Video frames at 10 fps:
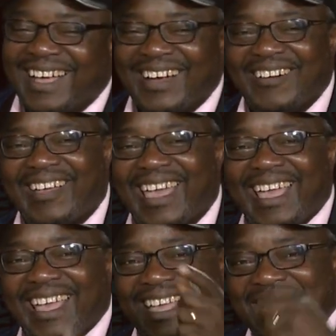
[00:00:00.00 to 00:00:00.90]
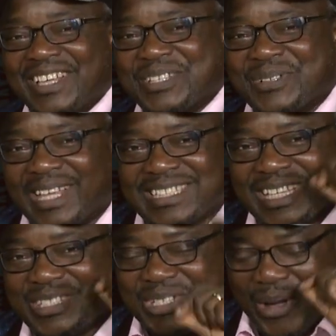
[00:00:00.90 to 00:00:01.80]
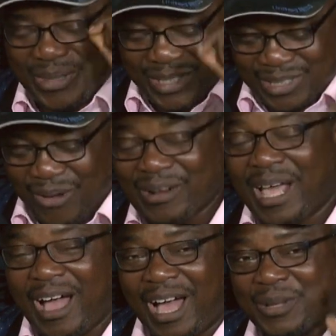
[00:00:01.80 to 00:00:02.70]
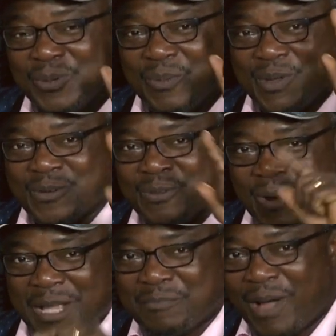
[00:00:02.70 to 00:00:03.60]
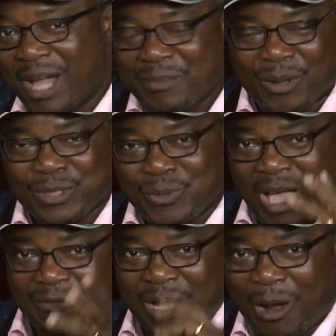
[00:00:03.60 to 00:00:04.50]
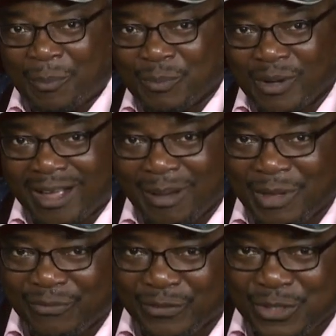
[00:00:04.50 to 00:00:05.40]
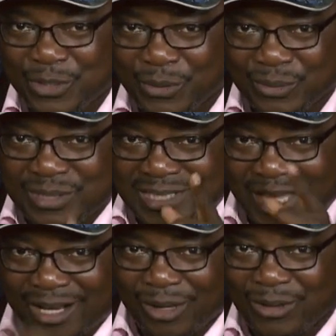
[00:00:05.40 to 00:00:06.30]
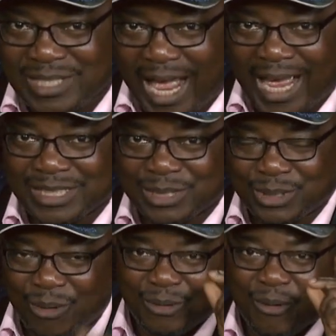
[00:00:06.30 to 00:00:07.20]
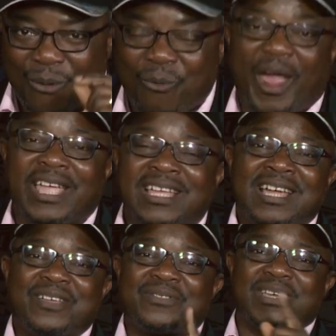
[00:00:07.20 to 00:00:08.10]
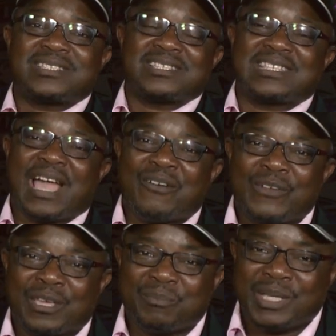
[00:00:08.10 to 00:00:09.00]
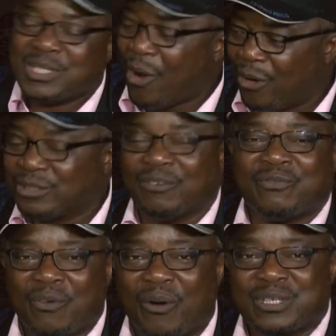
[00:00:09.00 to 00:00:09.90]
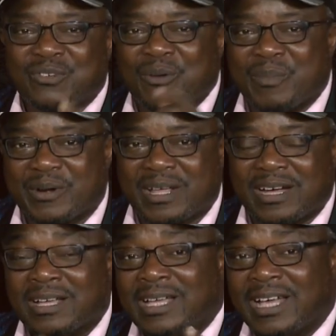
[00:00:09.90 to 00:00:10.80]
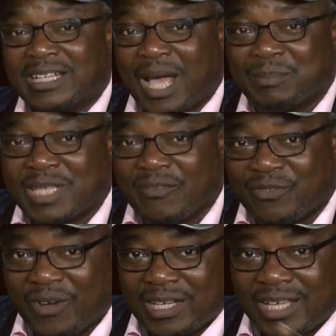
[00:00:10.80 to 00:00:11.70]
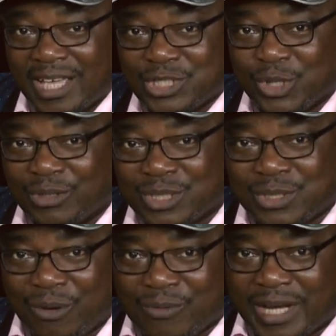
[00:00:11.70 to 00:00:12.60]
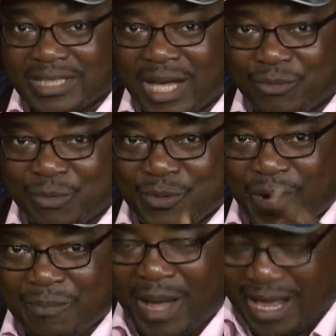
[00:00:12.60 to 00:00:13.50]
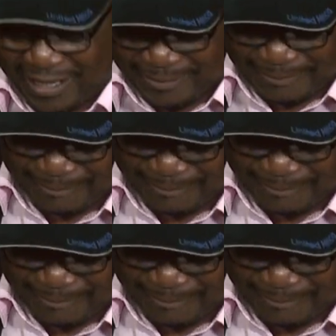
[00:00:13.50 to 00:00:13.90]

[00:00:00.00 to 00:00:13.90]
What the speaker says: Okay, so let's enjoy the song now, and we'll be right back because we have a couple more coming for you. Stay close and don't go away. This is the African Beat on the Voice of America, and I'm David Vandy. Enjoy the song right now. We'll be right back.